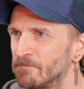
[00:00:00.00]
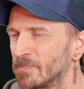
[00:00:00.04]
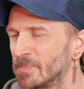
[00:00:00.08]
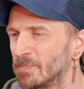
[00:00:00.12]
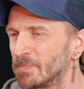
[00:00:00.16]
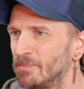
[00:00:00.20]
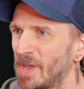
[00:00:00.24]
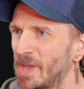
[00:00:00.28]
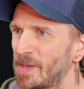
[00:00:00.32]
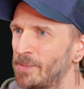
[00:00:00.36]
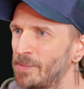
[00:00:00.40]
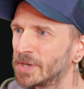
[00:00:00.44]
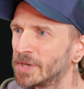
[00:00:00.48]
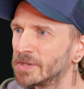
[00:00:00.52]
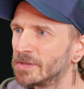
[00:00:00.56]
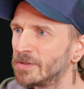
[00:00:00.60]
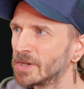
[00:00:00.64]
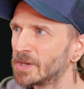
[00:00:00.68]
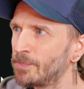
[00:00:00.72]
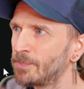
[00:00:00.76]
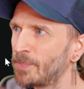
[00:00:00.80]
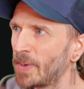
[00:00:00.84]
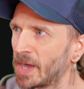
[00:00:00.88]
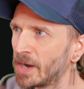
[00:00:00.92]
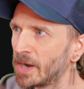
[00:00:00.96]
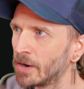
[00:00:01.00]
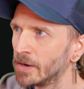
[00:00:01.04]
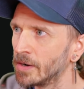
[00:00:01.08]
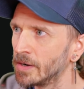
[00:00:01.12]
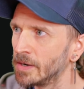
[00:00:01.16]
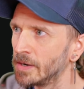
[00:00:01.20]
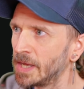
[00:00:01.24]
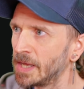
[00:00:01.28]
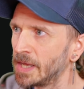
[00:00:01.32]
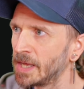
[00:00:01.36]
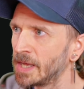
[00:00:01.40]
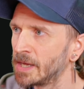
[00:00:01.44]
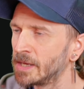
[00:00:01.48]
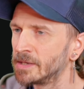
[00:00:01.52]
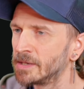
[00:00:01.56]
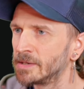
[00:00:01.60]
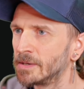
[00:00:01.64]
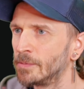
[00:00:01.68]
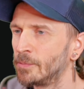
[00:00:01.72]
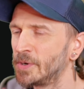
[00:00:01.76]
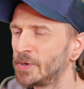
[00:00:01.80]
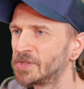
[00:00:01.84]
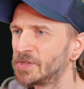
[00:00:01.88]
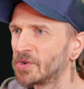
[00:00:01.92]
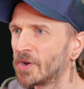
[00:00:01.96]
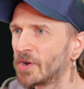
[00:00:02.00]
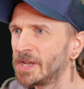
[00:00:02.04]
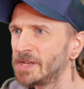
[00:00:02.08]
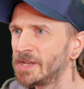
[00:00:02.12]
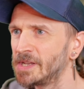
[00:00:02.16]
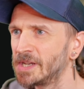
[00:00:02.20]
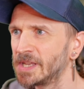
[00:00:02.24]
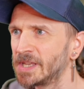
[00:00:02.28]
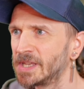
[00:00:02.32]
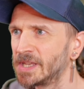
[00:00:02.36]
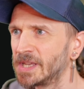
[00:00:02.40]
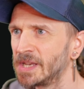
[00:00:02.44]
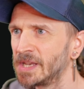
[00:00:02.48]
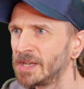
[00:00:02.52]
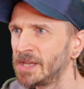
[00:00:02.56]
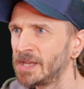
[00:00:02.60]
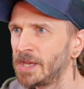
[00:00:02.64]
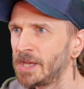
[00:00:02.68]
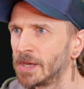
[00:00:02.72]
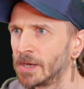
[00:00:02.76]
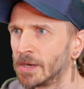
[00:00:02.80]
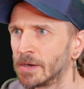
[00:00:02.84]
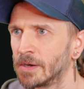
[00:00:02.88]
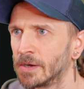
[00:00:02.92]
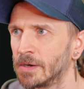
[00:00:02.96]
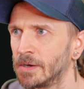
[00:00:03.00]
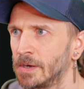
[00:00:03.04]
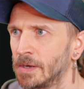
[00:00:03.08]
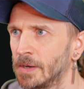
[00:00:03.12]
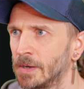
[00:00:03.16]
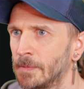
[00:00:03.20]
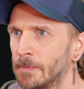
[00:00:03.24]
maybe it could look better. And we tried it again here.